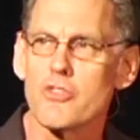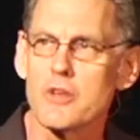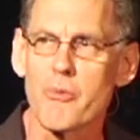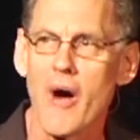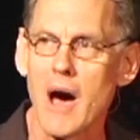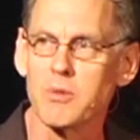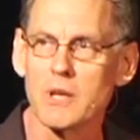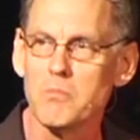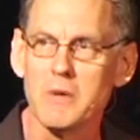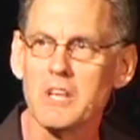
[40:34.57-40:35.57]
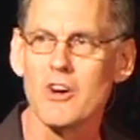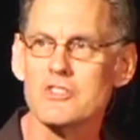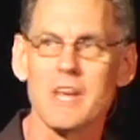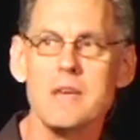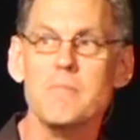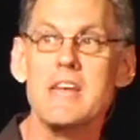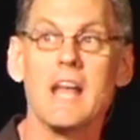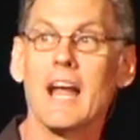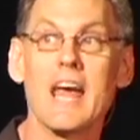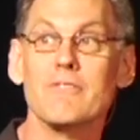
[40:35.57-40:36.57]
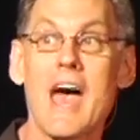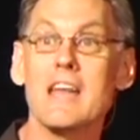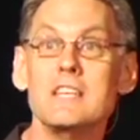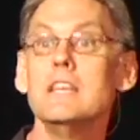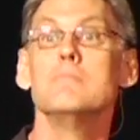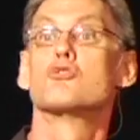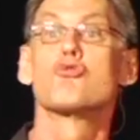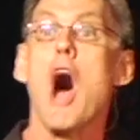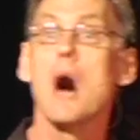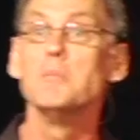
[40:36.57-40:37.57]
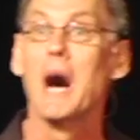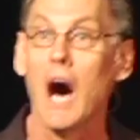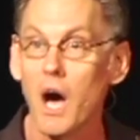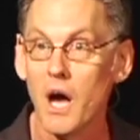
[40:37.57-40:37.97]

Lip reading: are the problem because they may not have had deep trauma.